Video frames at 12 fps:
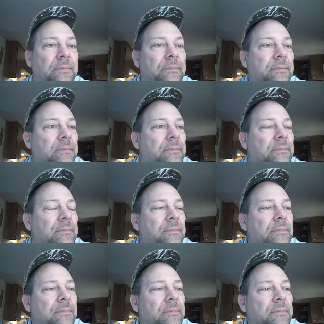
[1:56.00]

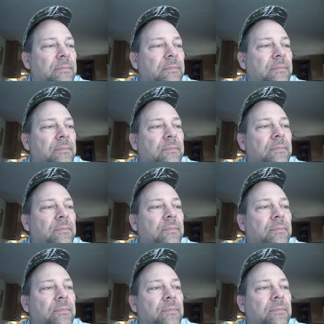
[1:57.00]

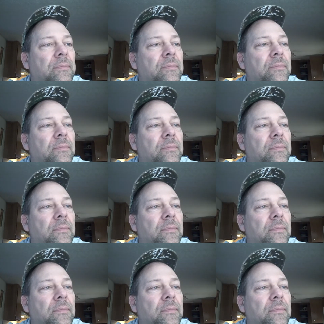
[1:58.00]
No one is speaking in this clip.